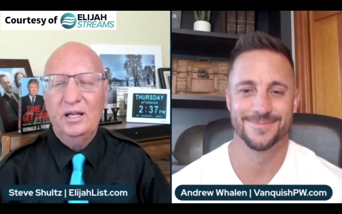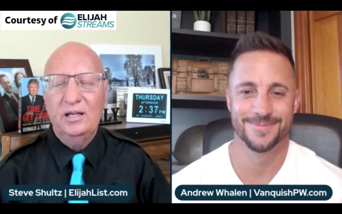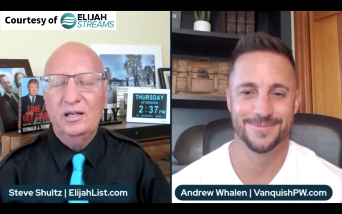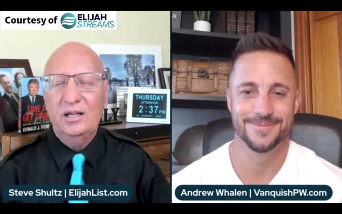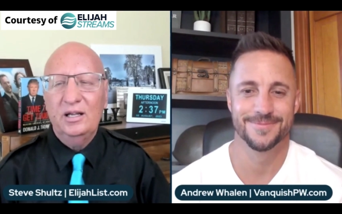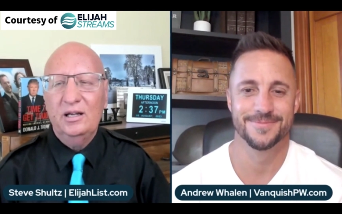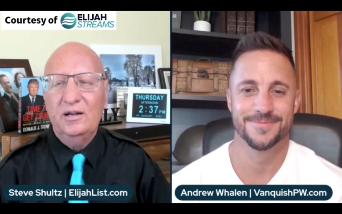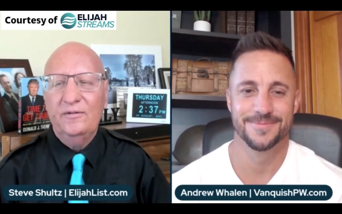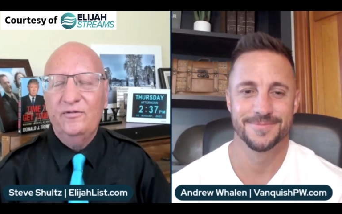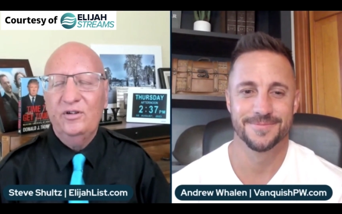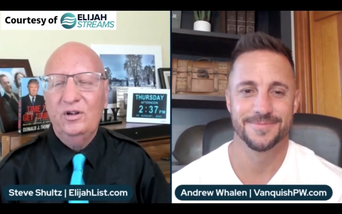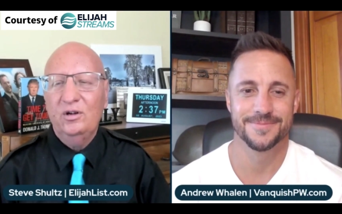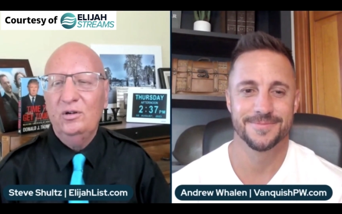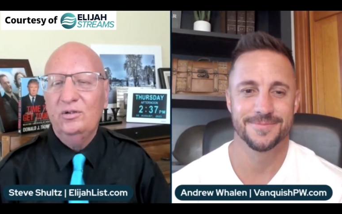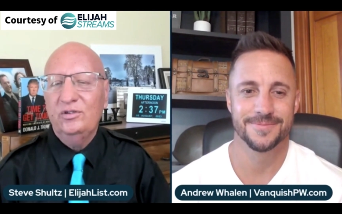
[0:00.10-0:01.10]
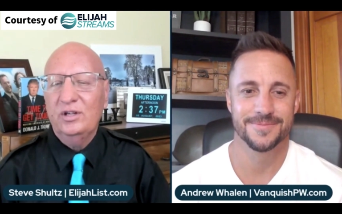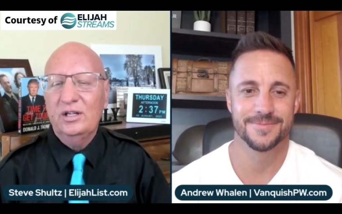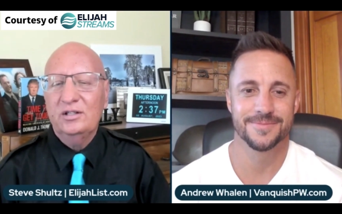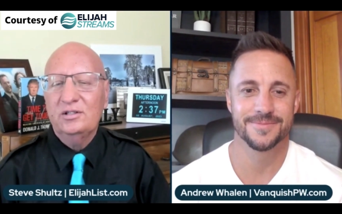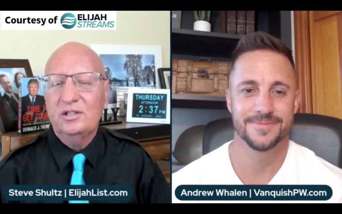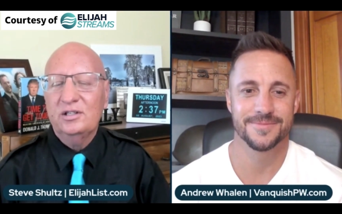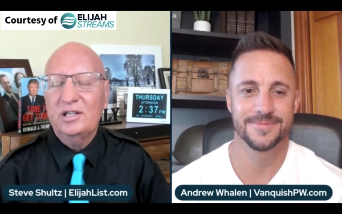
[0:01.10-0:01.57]
Speaker 1: in a few
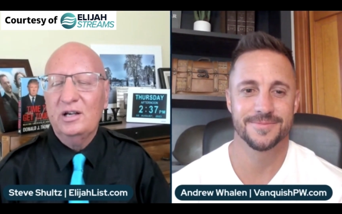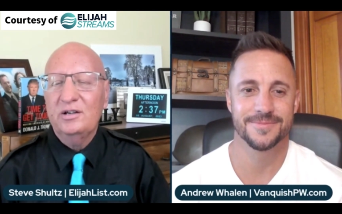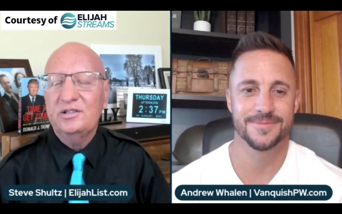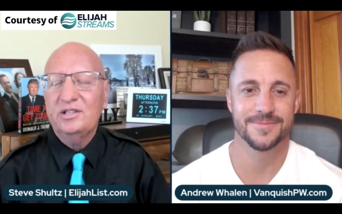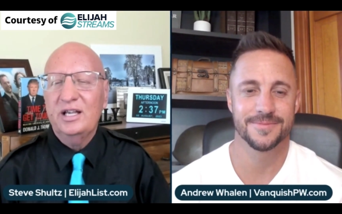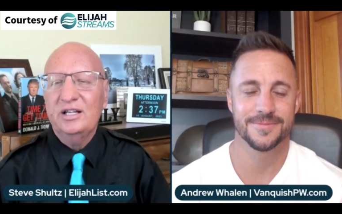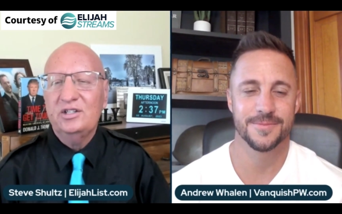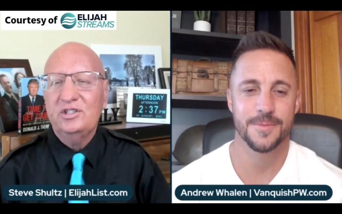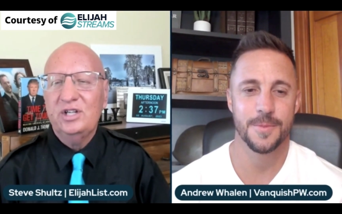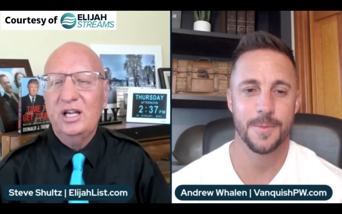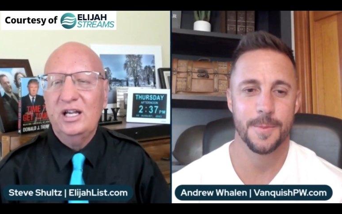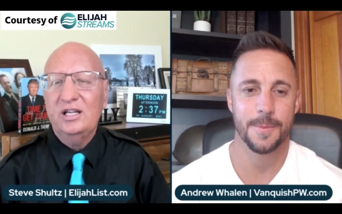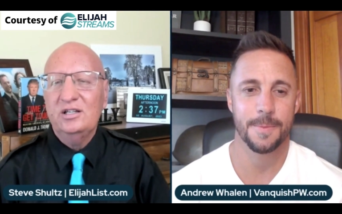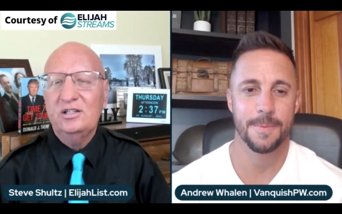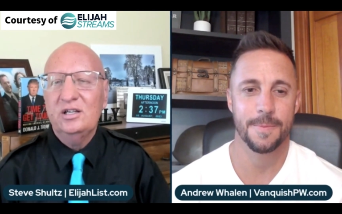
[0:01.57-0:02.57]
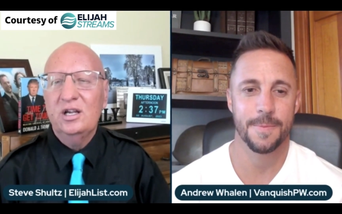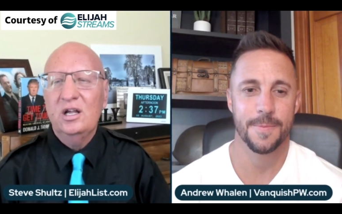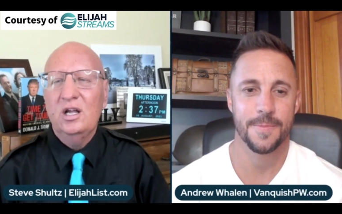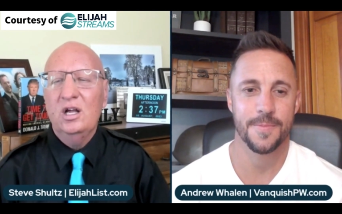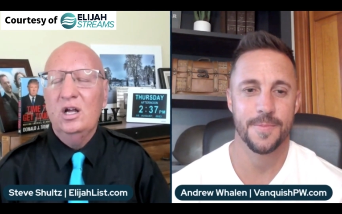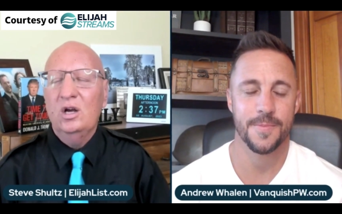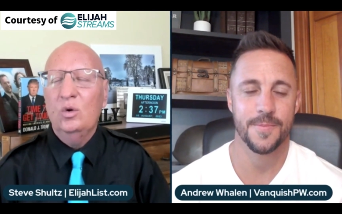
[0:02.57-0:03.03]
sentences, how's that changed
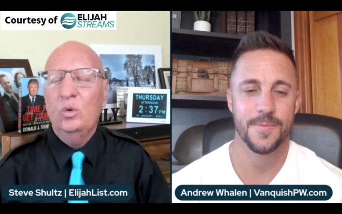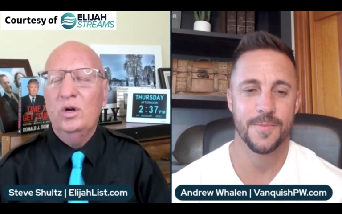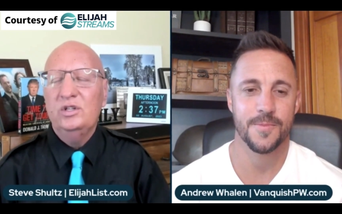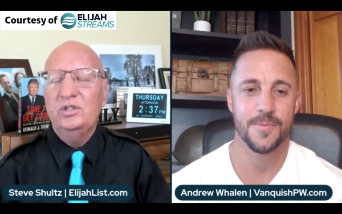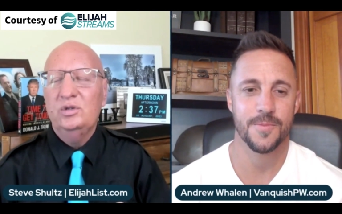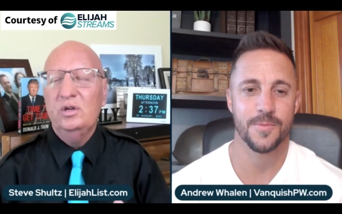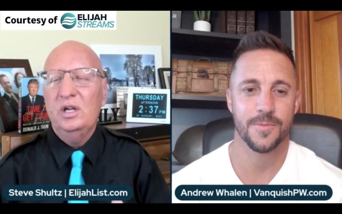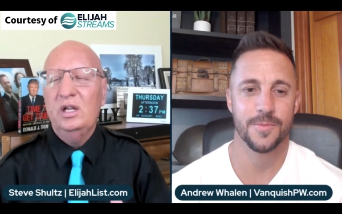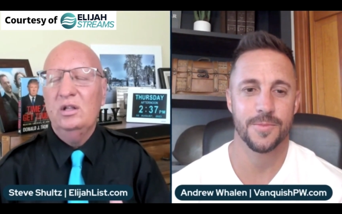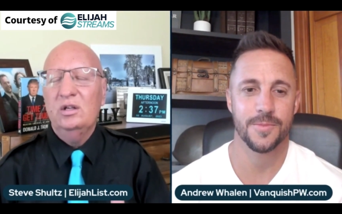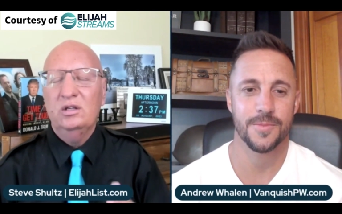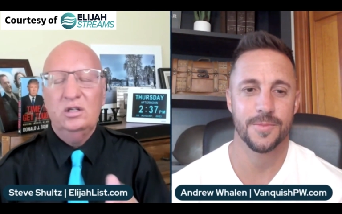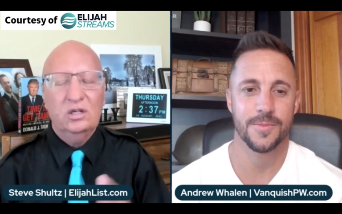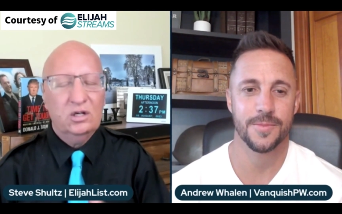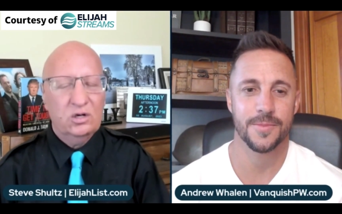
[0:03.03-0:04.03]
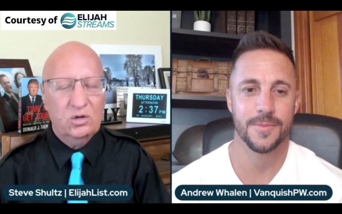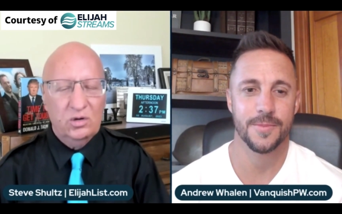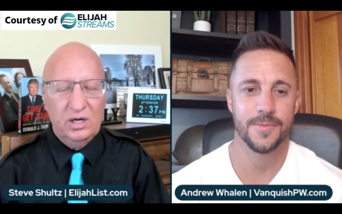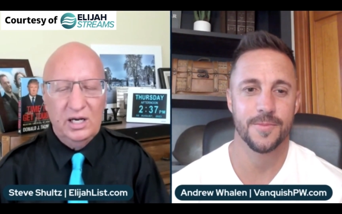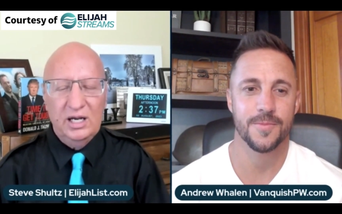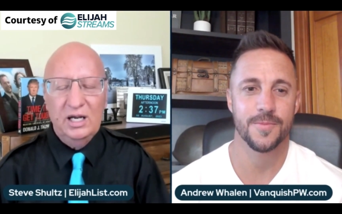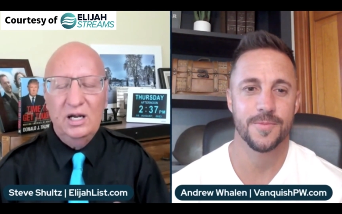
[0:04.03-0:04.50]
what you either
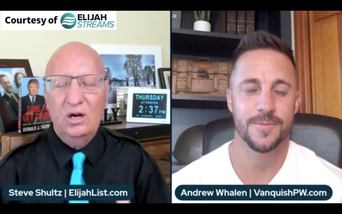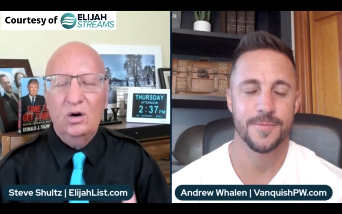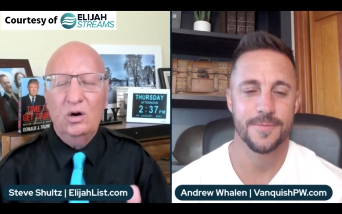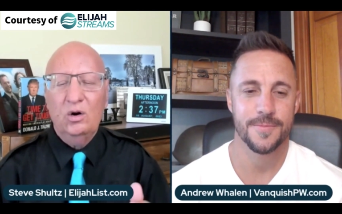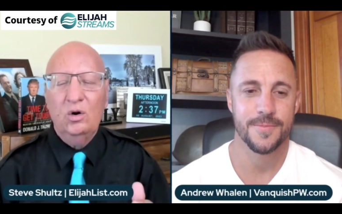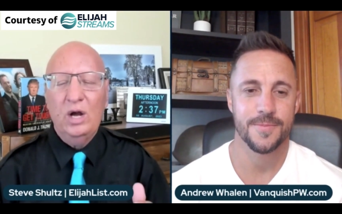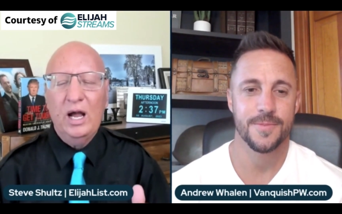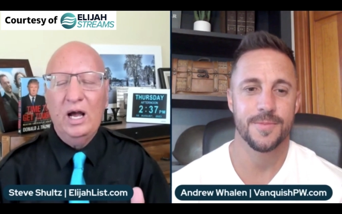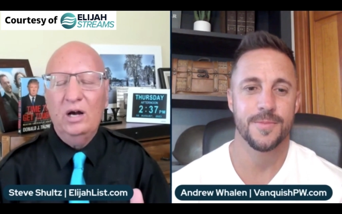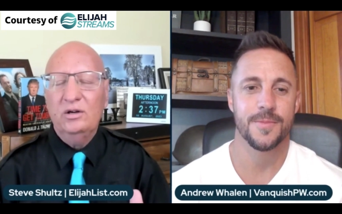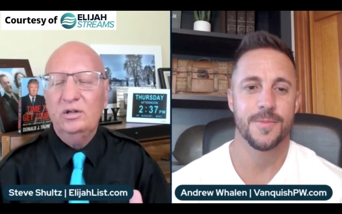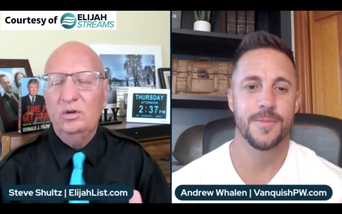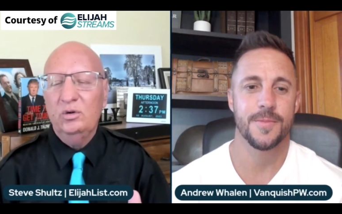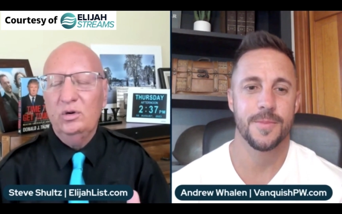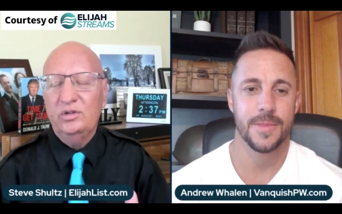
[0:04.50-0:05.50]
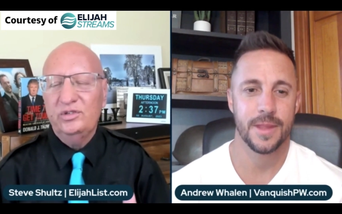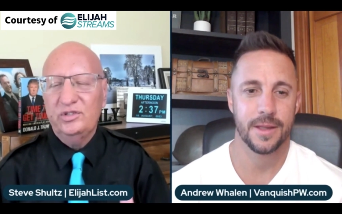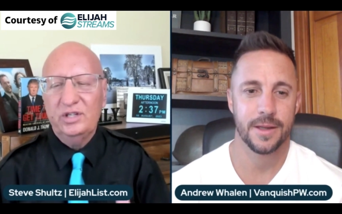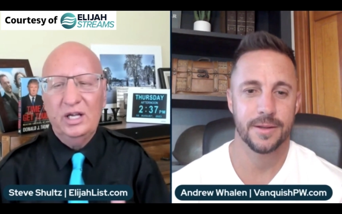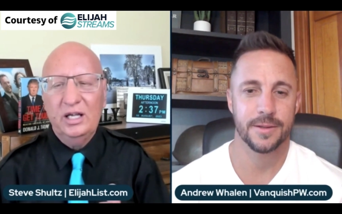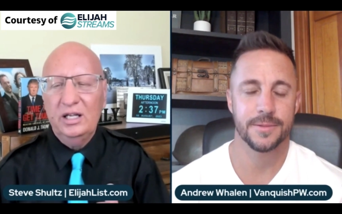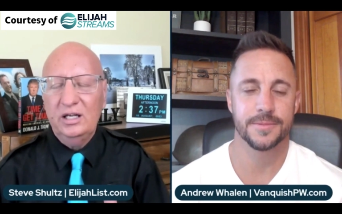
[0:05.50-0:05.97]
decree or how you
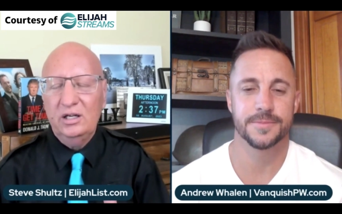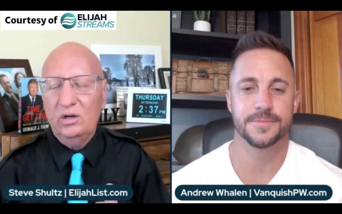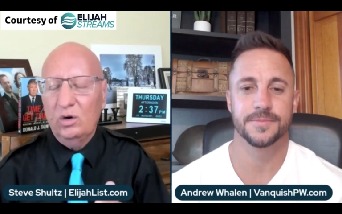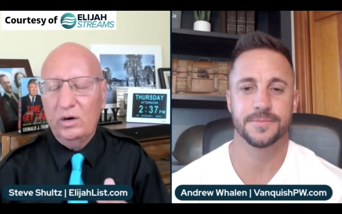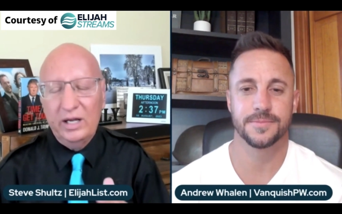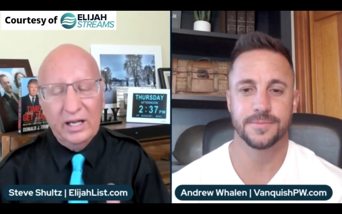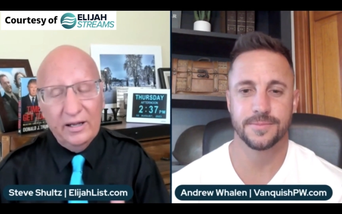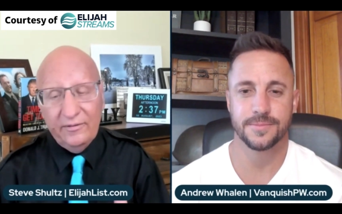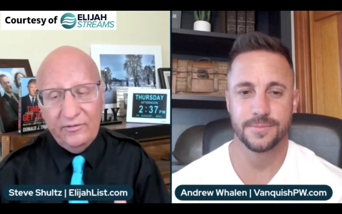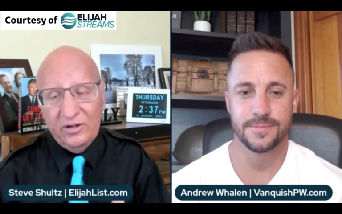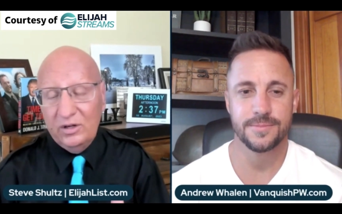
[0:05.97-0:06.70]
send, or if